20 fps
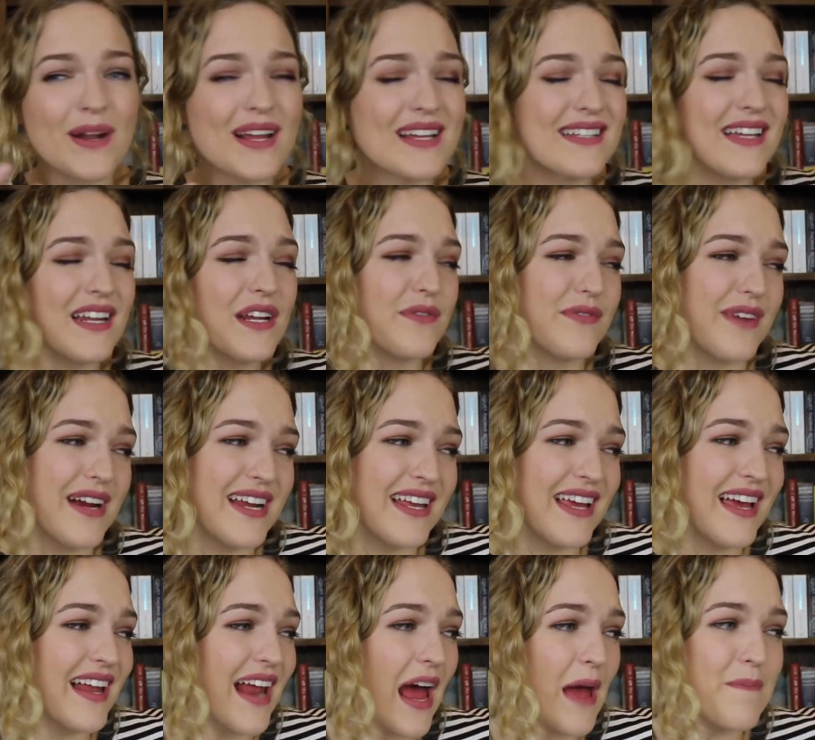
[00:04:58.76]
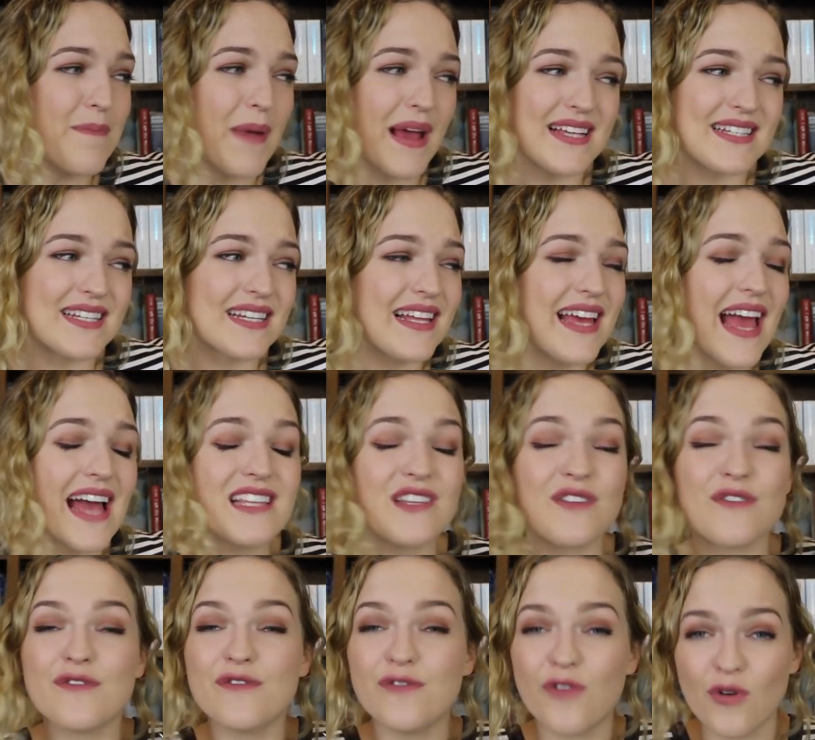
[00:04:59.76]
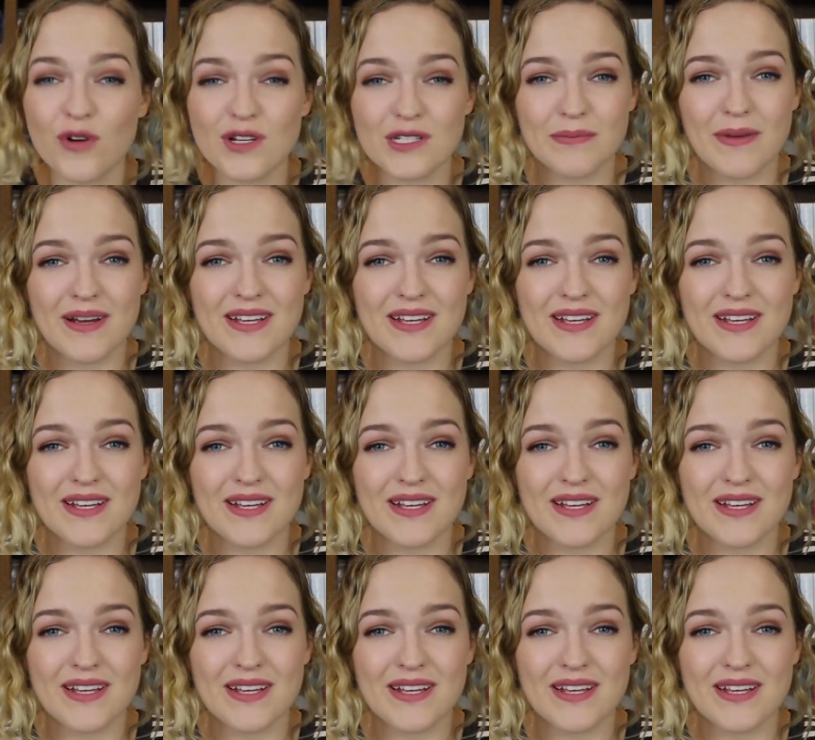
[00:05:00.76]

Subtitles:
when I started reading it, I basically had to force